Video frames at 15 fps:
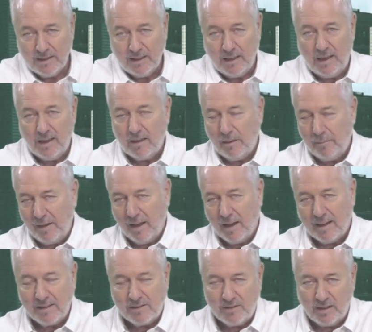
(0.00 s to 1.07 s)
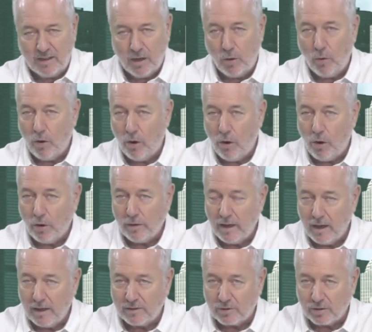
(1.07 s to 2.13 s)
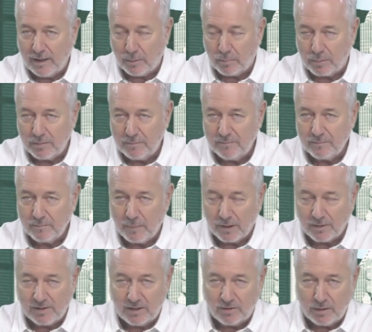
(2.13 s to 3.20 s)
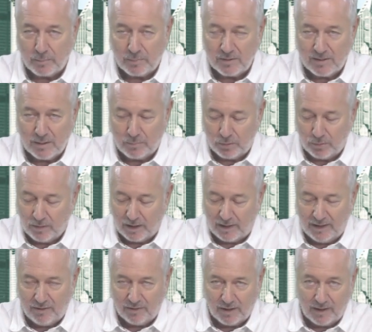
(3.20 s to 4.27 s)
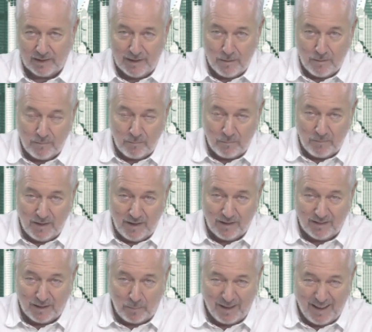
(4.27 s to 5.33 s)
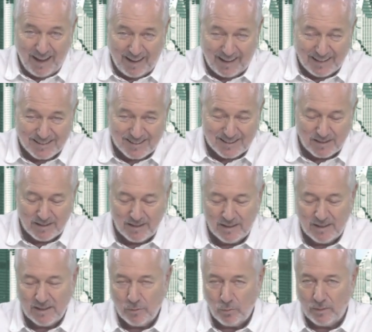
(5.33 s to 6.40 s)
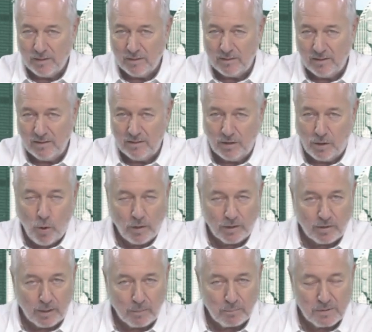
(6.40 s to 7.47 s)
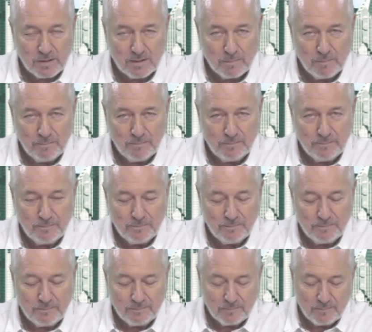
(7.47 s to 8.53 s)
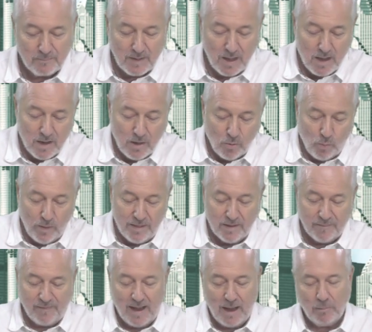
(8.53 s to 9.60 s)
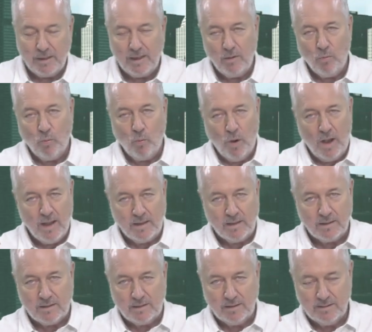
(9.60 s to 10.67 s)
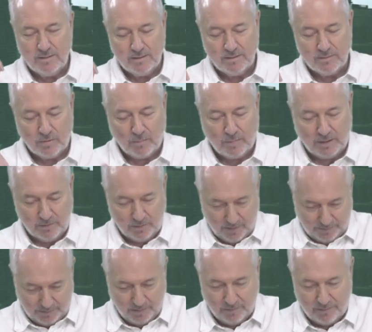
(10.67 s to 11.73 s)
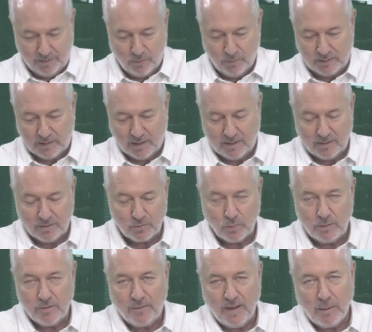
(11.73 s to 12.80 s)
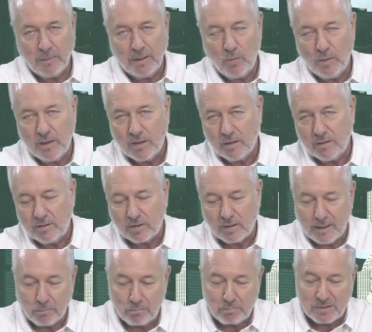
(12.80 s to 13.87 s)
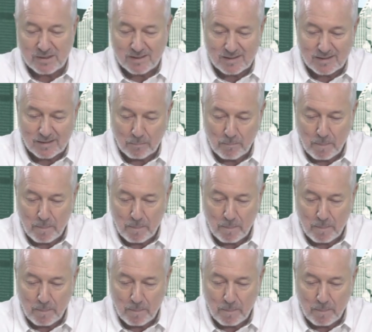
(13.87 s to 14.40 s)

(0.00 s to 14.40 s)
Ir de viaje is to go on a trip. Pero si trip se pluraliza en ir de viajes, to go on trips. When the family went, estoy hablando de hace 50 años, when the family went on trips,